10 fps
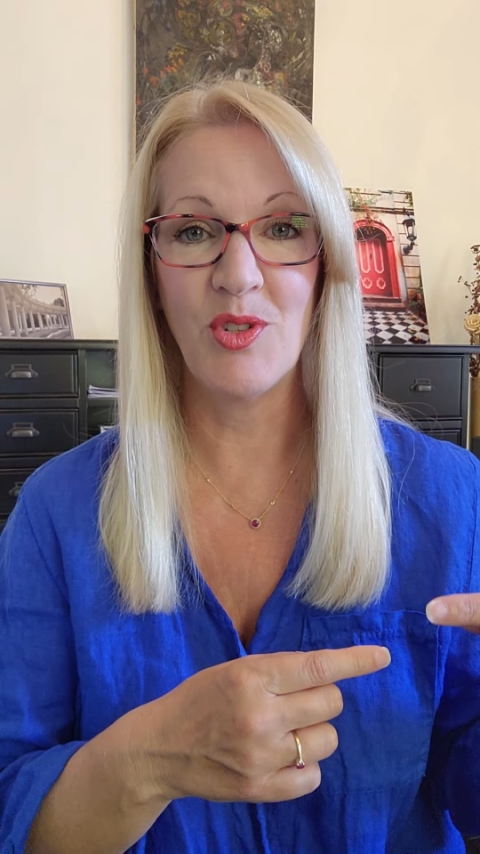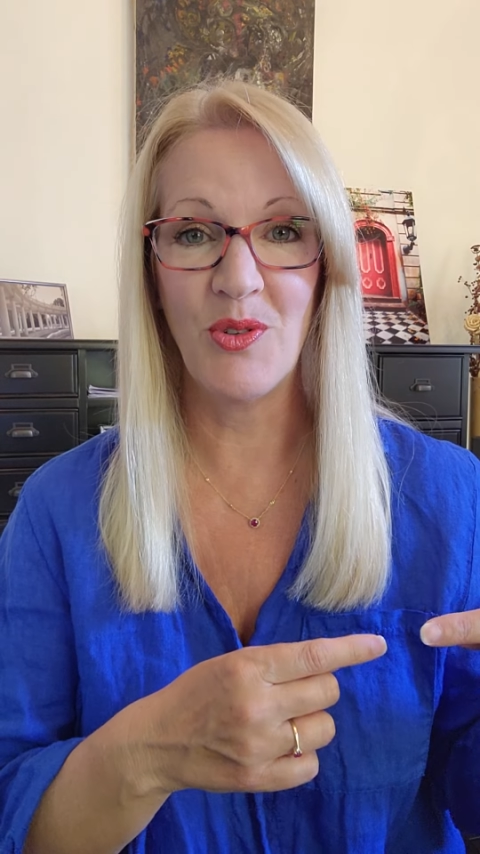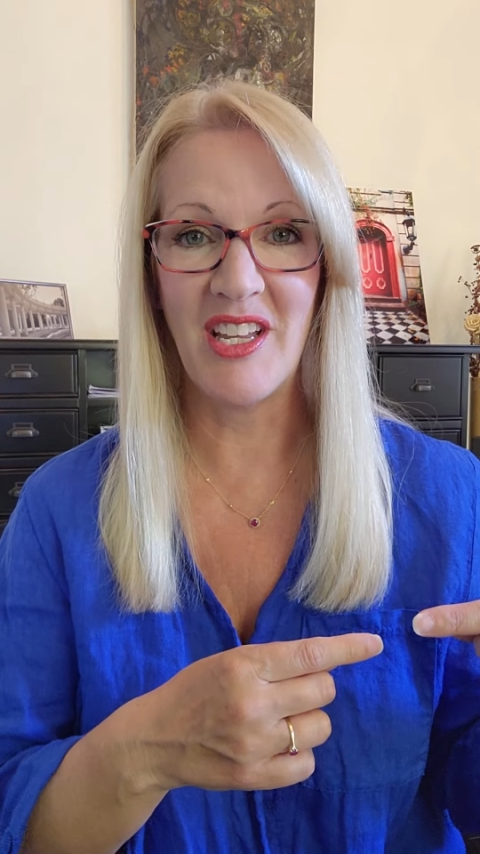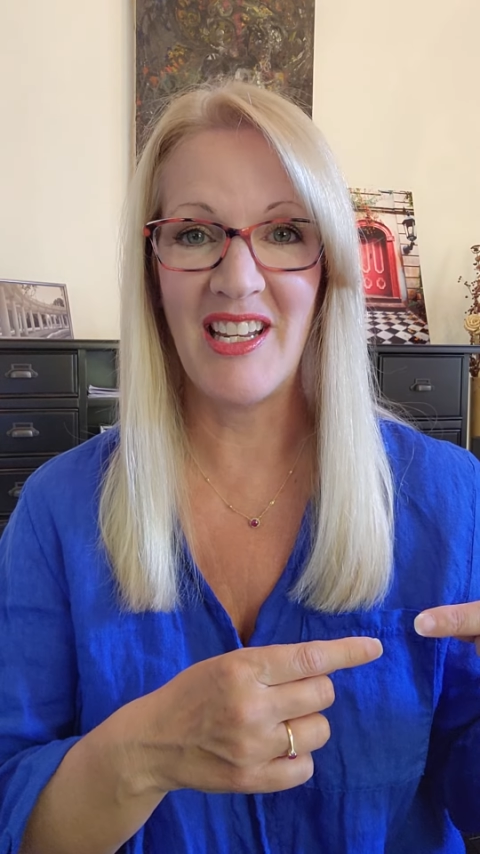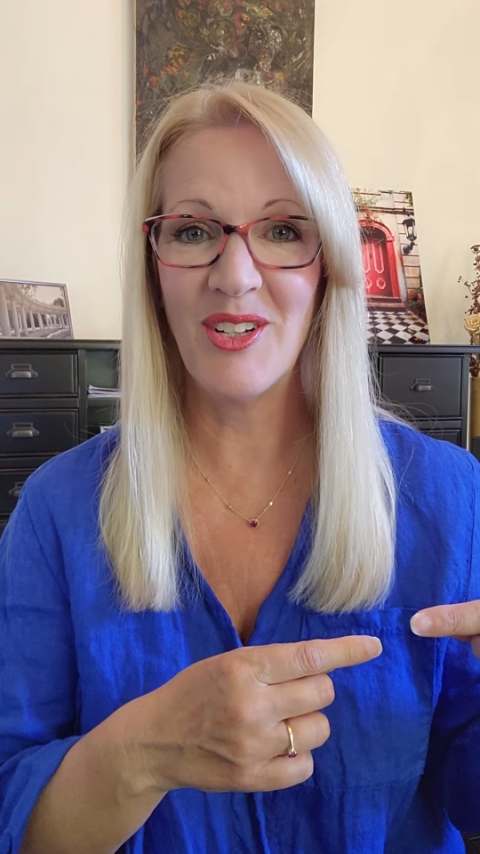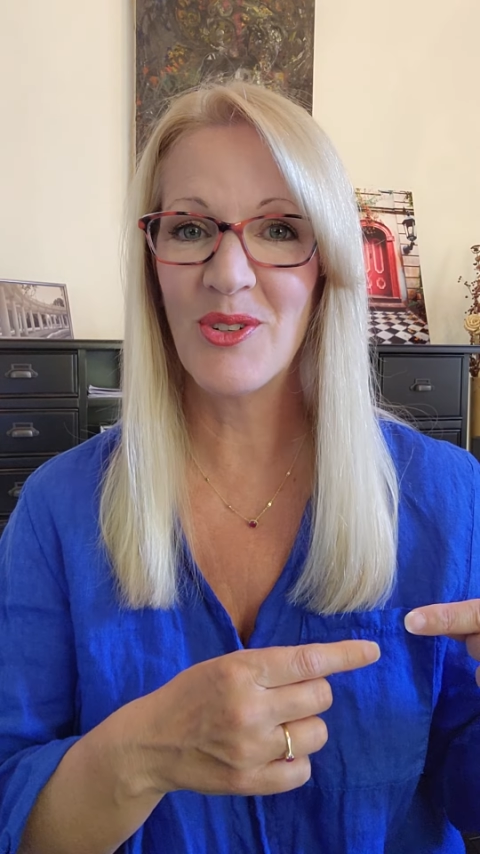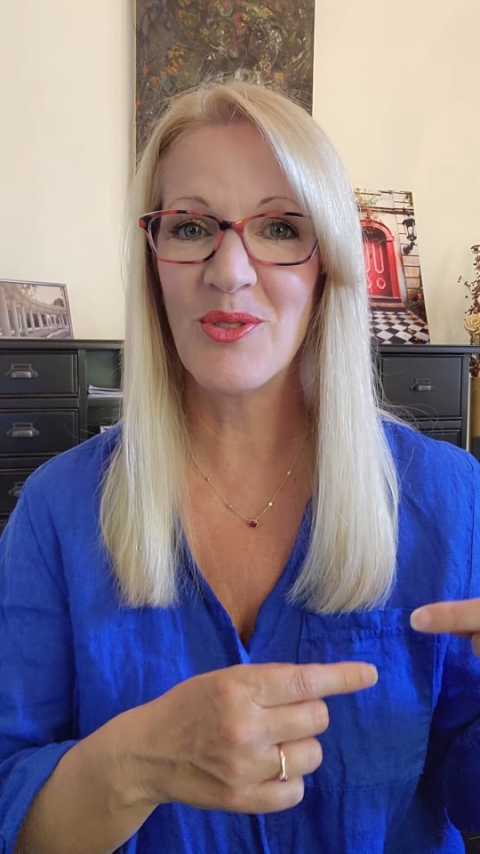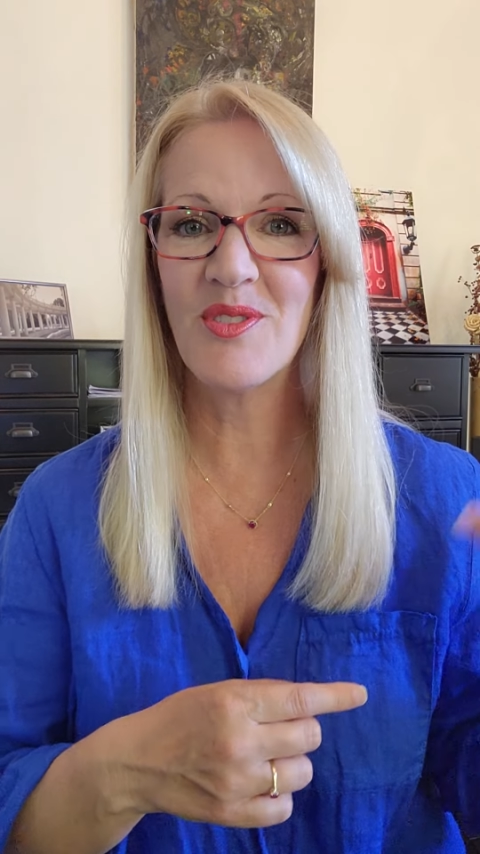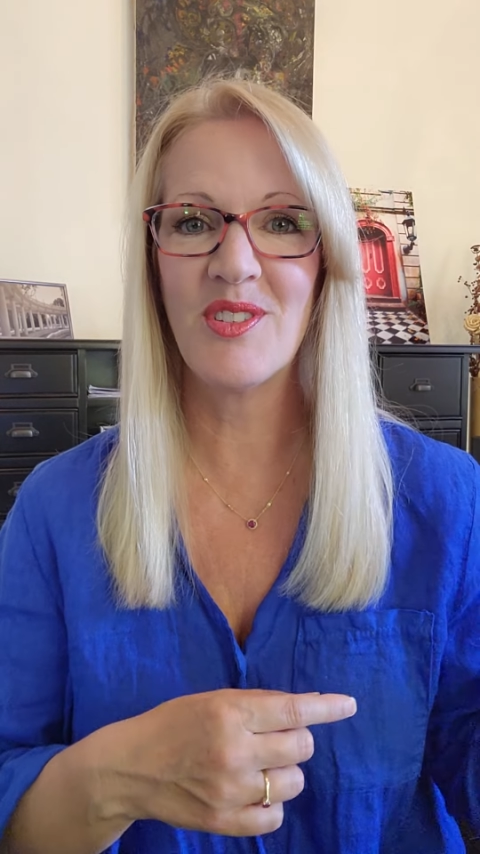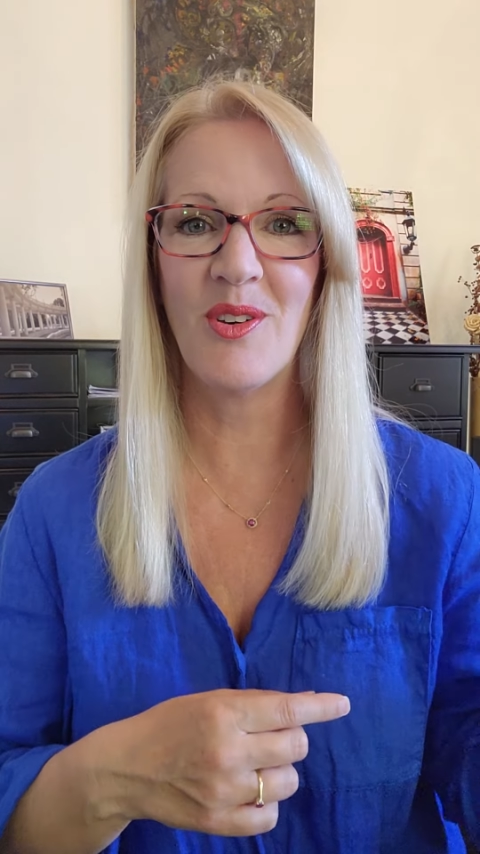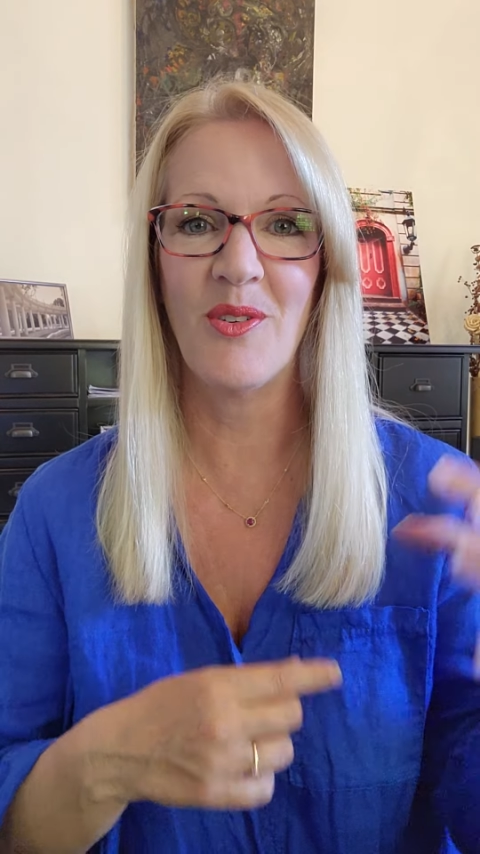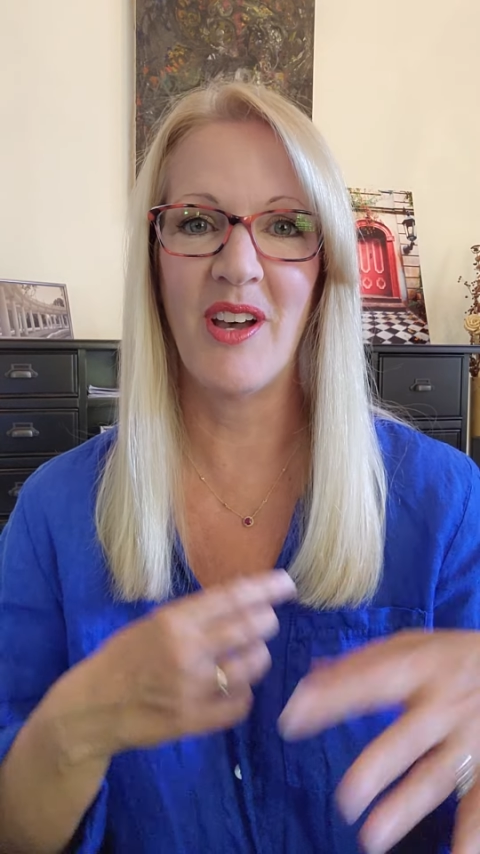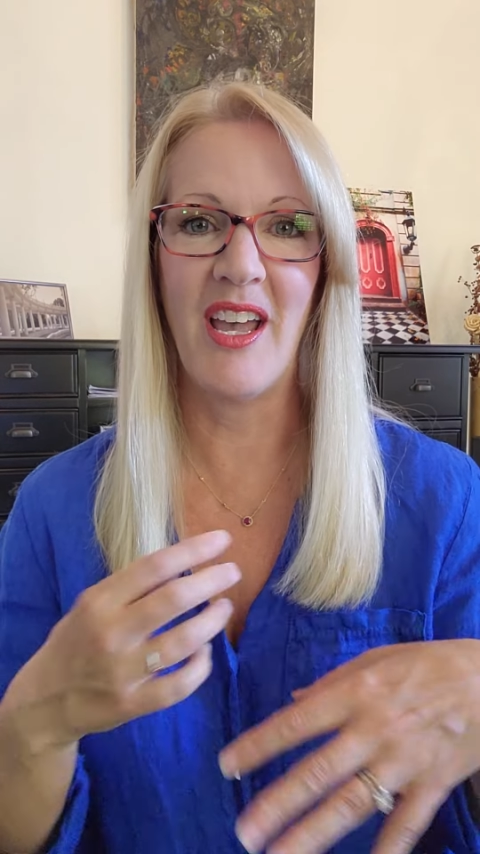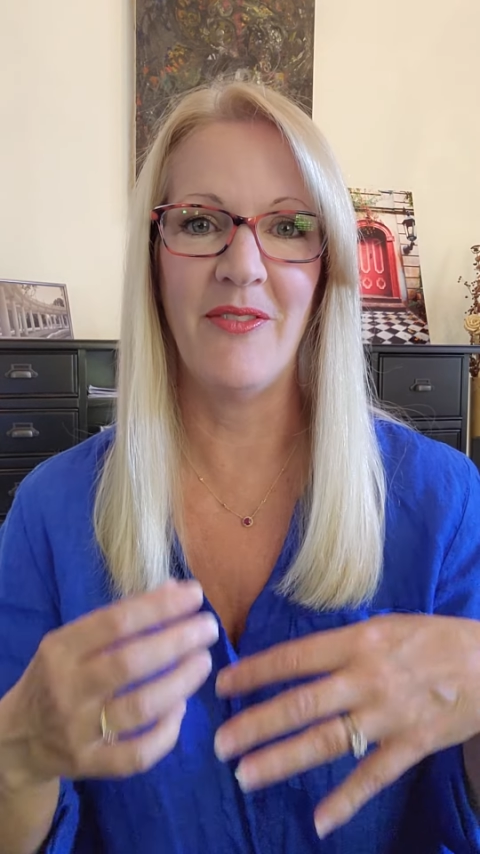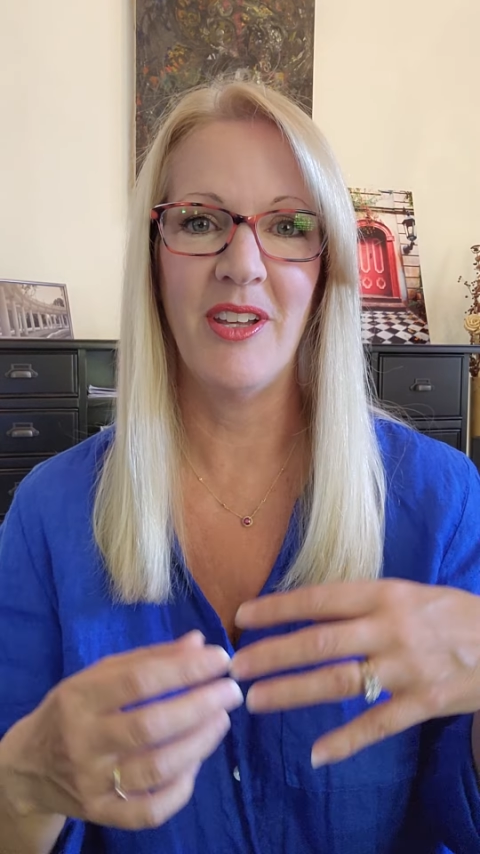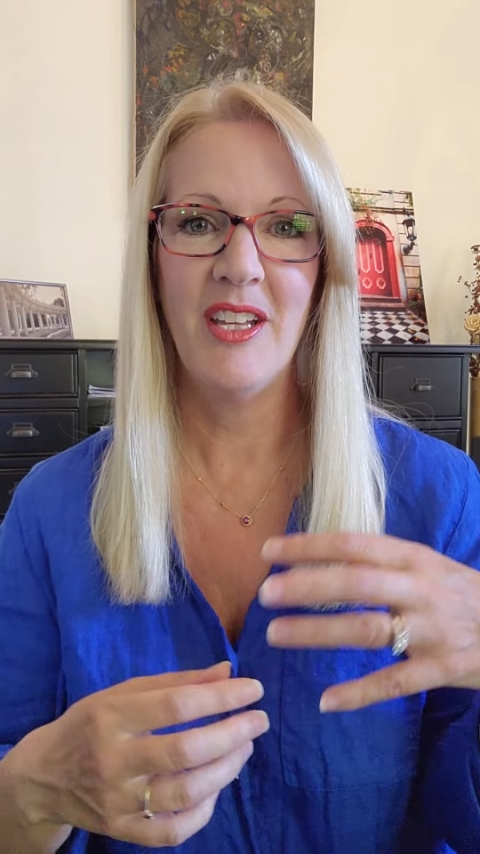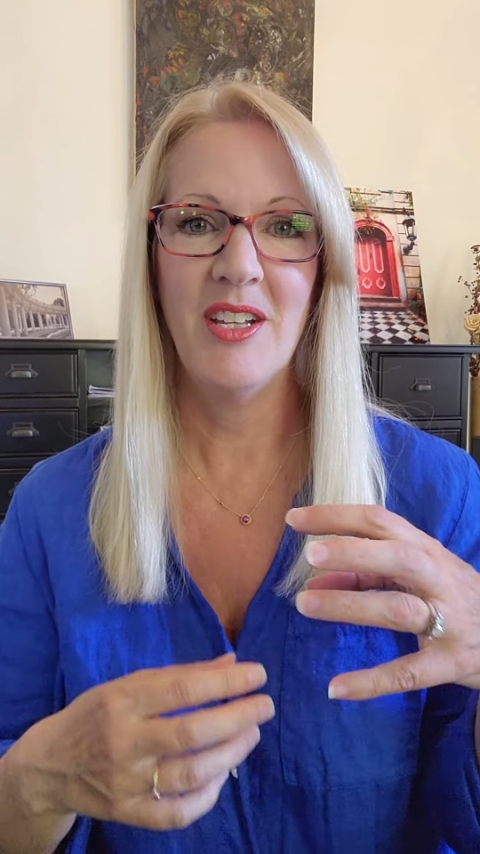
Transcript: zucchini noodles, so I'll have